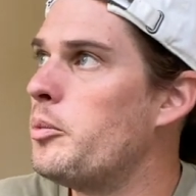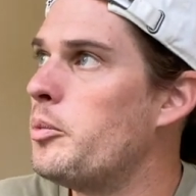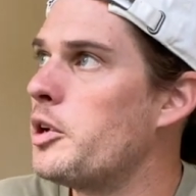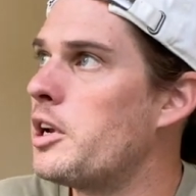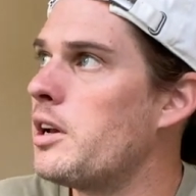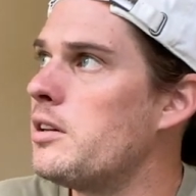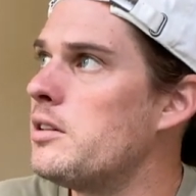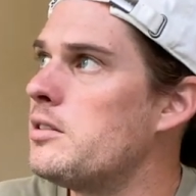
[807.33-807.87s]

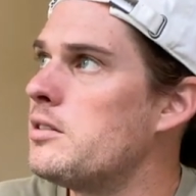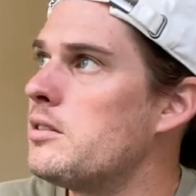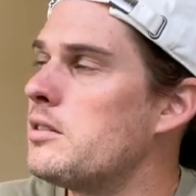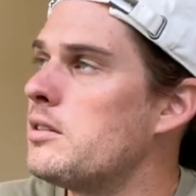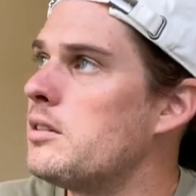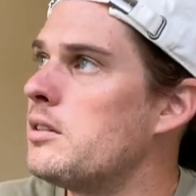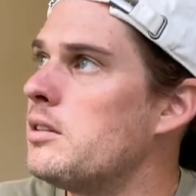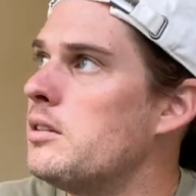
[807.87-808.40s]

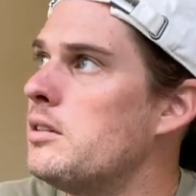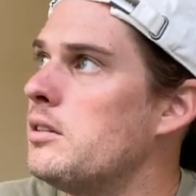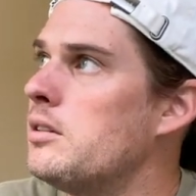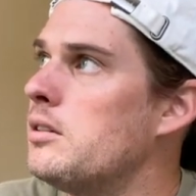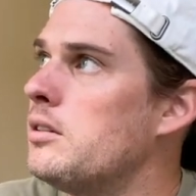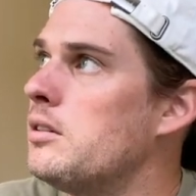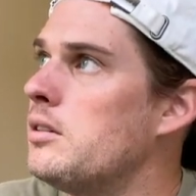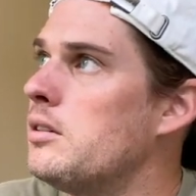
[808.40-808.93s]
Because
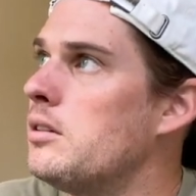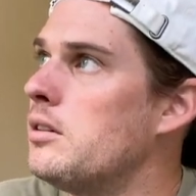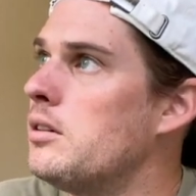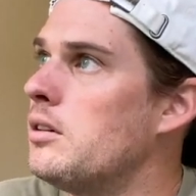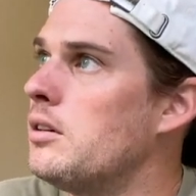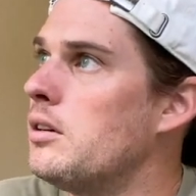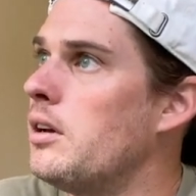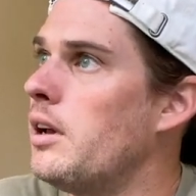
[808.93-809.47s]

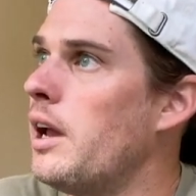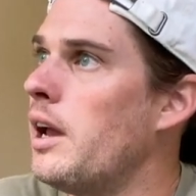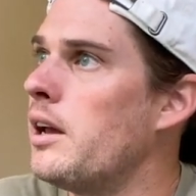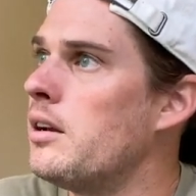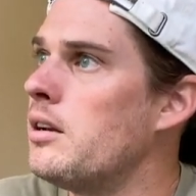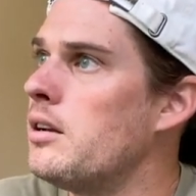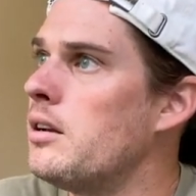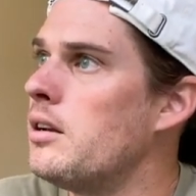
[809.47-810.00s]

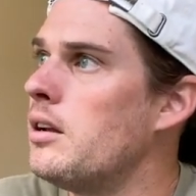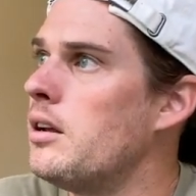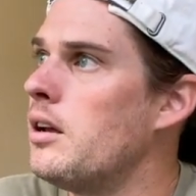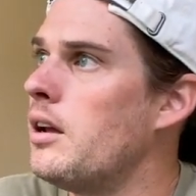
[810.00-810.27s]
and